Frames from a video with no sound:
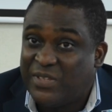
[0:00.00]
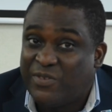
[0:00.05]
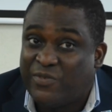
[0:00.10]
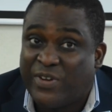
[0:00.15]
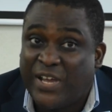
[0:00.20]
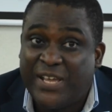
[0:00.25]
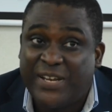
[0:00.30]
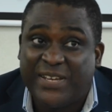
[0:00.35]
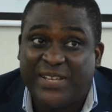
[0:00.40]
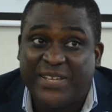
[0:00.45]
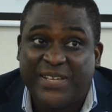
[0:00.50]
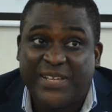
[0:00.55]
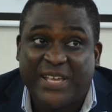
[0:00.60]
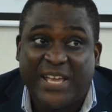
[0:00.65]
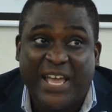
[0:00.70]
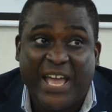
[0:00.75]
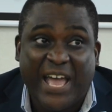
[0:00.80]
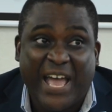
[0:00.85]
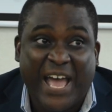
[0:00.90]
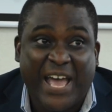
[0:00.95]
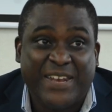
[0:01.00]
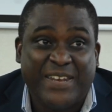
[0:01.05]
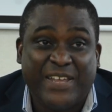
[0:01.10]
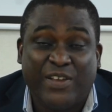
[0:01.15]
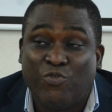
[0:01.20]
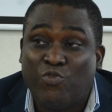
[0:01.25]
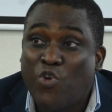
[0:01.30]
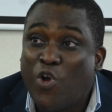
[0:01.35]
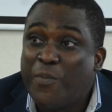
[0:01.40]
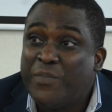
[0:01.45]
Right? And they
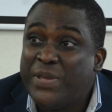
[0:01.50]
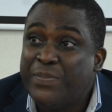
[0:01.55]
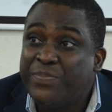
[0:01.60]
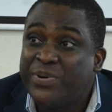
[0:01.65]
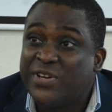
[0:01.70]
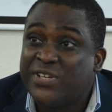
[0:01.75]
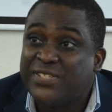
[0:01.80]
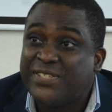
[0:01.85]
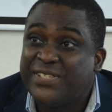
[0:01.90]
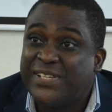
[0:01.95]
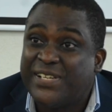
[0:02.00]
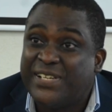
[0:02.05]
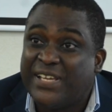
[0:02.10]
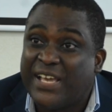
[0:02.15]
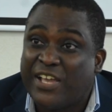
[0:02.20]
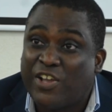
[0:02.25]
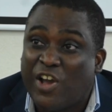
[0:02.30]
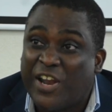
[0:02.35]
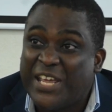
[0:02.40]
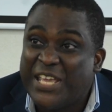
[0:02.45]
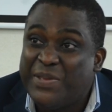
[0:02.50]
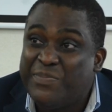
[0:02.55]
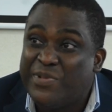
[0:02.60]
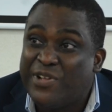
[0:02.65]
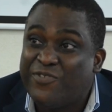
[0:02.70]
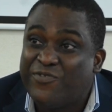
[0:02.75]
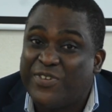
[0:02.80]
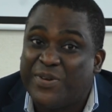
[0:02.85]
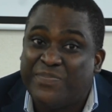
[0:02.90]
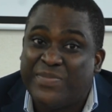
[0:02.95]
wrote me personally. I got an
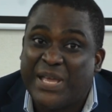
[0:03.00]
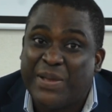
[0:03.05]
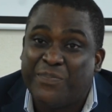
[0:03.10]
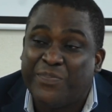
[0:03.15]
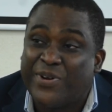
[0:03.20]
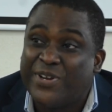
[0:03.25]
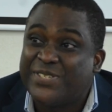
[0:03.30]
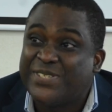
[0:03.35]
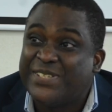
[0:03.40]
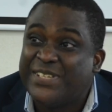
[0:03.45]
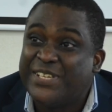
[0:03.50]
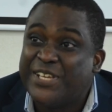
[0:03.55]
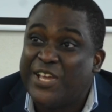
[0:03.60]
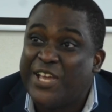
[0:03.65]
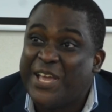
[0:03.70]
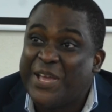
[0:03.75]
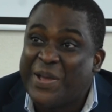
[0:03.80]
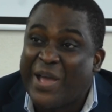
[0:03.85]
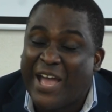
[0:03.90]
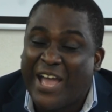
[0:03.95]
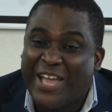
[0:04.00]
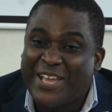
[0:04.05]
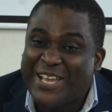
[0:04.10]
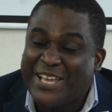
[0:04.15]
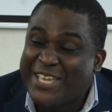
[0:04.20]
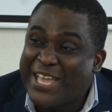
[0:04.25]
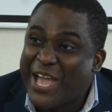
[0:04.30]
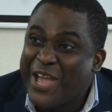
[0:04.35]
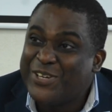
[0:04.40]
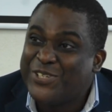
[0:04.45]
email from them personally. I
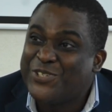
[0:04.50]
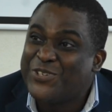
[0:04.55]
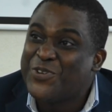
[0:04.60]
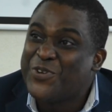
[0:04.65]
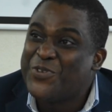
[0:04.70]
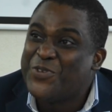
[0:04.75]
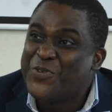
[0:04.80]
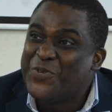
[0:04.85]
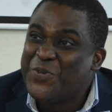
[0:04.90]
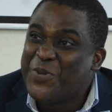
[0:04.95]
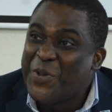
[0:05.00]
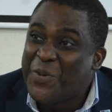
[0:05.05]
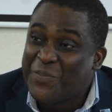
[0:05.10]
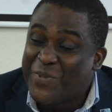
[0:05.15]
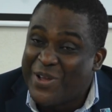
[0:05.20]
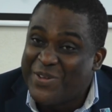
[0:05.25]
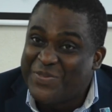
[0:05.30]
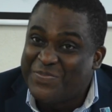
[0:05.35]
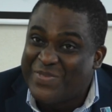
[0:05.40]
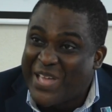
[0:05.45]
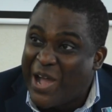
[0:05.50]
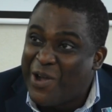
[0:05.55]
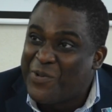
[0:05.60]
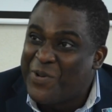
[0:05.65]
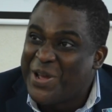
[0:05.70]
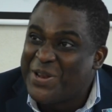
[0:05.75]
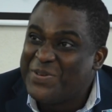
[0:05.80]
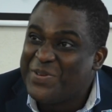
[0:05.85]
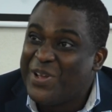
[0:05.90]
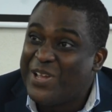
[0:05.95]
can't show you or that
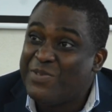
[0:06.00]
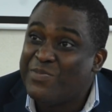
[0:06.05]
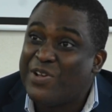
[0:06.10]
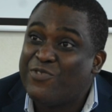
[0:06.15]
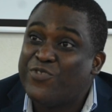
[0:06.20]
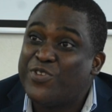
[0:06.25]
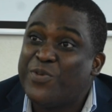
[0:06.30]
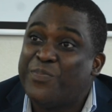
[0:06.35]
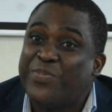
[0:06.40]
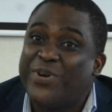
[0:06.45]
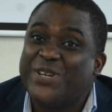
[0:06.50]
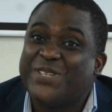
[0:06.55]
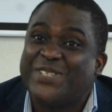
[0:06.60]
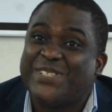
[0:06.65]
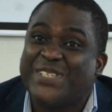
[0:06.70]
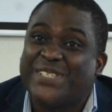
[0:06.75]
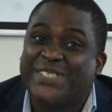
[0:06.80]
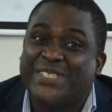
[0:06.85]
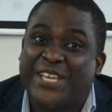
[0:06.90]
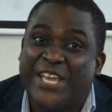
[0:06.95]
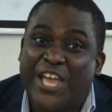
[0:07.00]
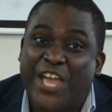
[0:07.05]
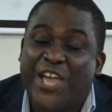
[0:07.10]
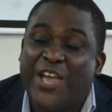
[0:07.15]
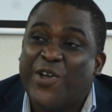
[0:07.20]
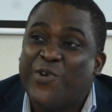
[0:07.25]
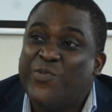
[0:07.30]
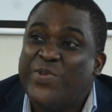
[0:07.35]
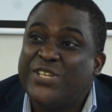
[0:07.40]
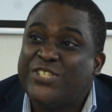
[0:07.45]
one. Email from you personally to say,
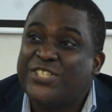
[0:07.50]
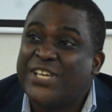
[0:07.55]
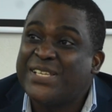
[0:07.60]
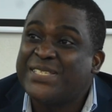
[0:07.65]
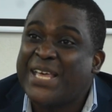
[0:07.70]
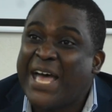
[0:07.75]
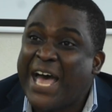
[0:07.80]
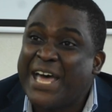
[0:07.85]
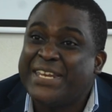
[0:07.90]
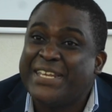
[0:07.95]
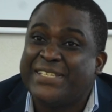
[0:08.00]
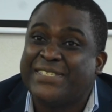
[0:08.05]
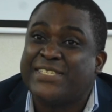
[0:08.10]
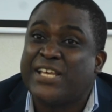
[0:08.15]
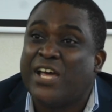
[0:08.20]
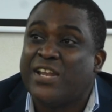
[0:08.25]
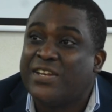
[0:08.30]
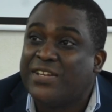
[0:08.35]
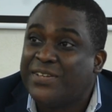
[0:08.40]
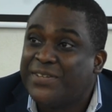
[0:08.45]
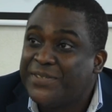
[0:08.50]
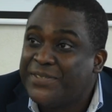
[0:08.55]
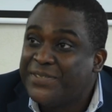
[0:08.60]
we just had a son.